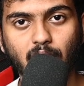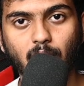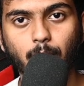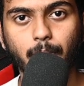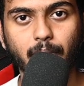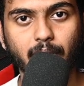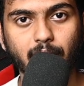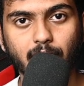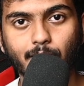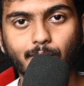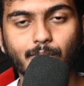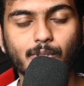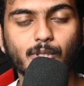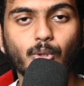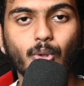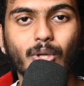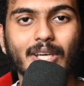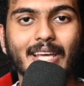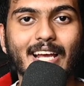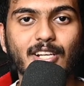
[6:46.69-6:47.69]
up and down. So
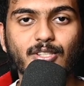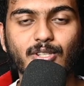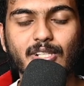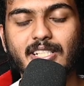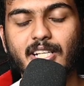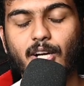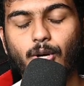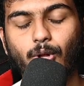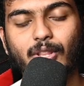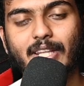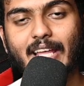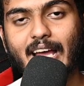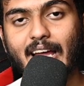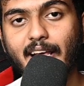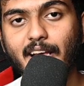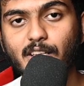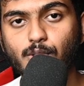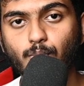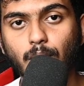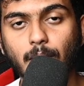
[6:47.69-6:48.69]
you can actually trade on that
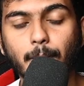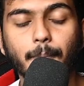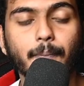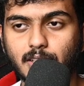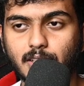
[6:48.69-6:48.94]
as well.